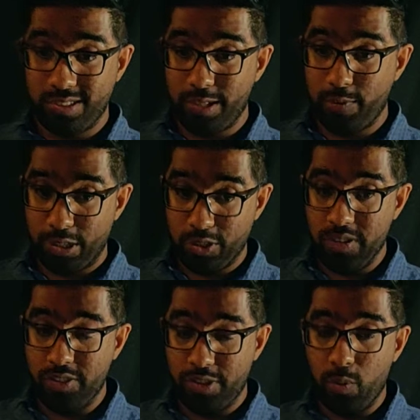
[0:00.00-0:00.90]
frictional
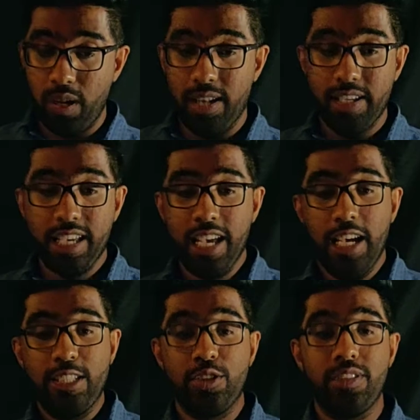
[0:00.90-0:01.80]
stir welding,
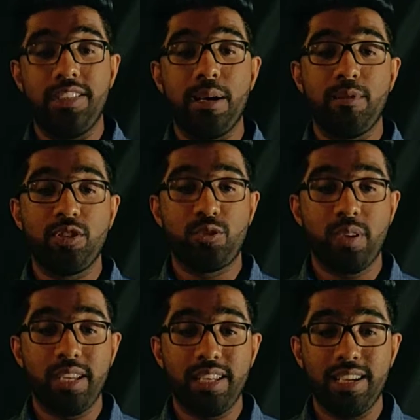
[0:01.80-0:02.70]
to
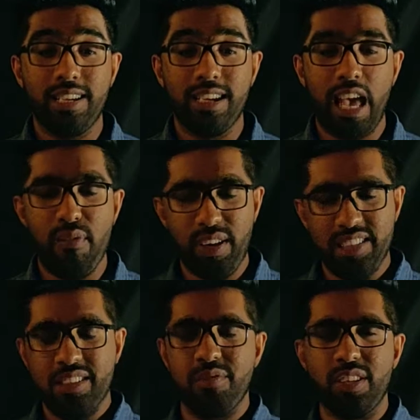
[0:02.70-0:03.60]
demonstrate
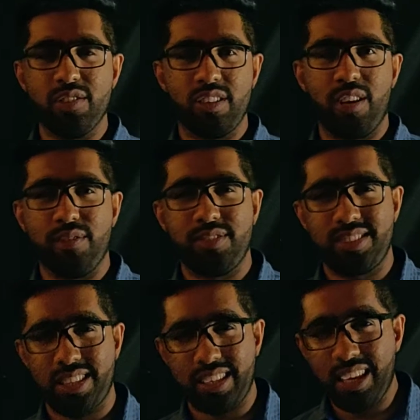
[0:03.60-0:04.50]
effectiveness of
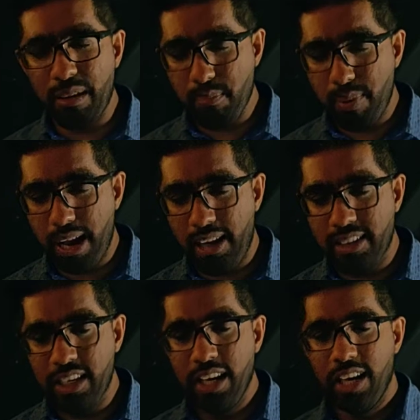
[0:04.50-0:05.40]
sticking impact,
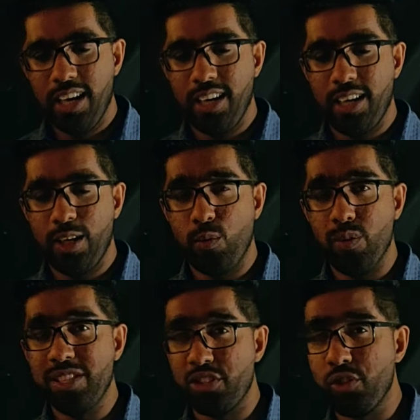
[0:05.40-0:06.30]

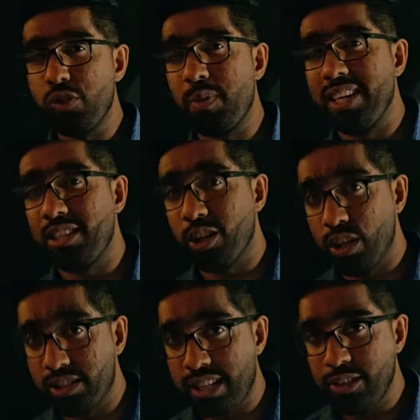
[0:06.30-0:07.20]
which is used by the
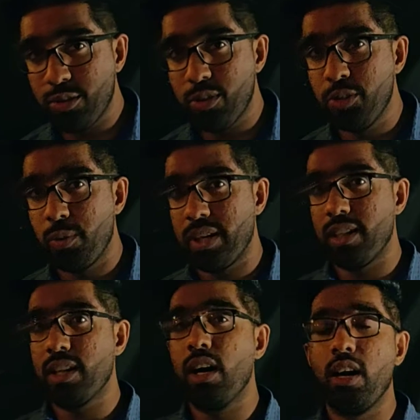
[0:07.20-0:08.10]
contact tool
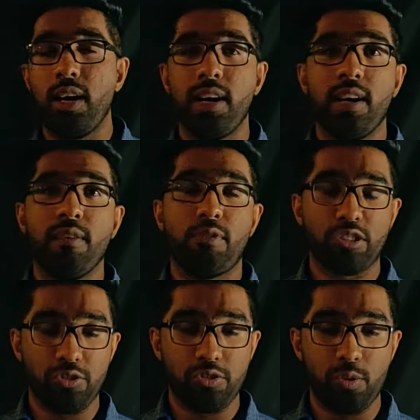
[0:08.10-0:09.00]
during
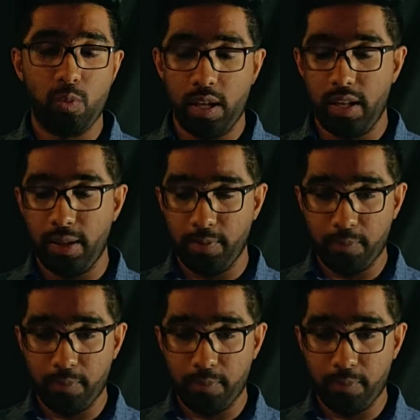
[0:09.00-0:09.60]
frictional stir welding.